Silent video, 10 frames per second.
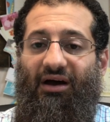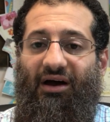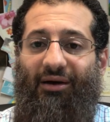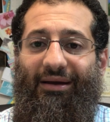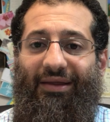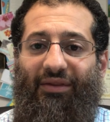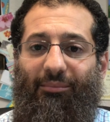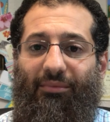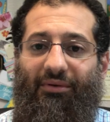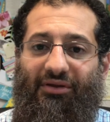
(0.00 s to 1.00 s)

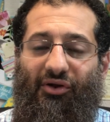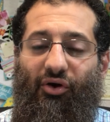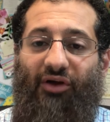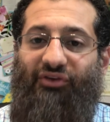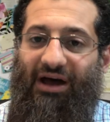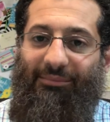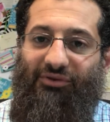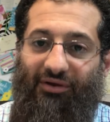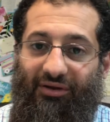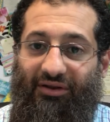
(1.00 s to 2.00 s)
on time
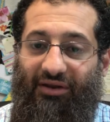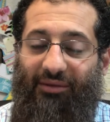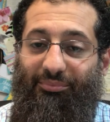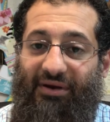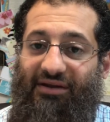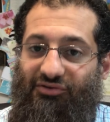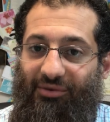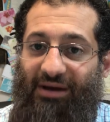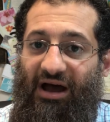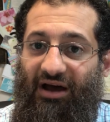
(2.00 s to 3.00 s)
and pray in
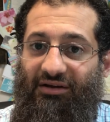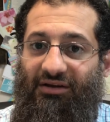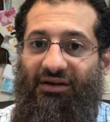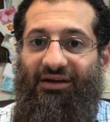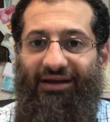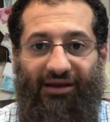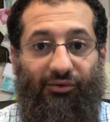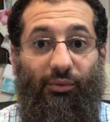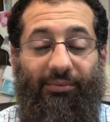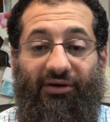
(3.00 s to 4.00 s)
Jama'ah,
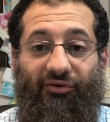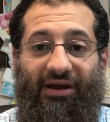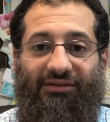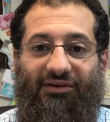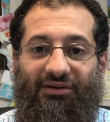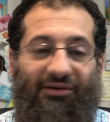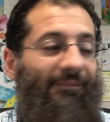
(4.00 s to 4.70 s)
it would be great.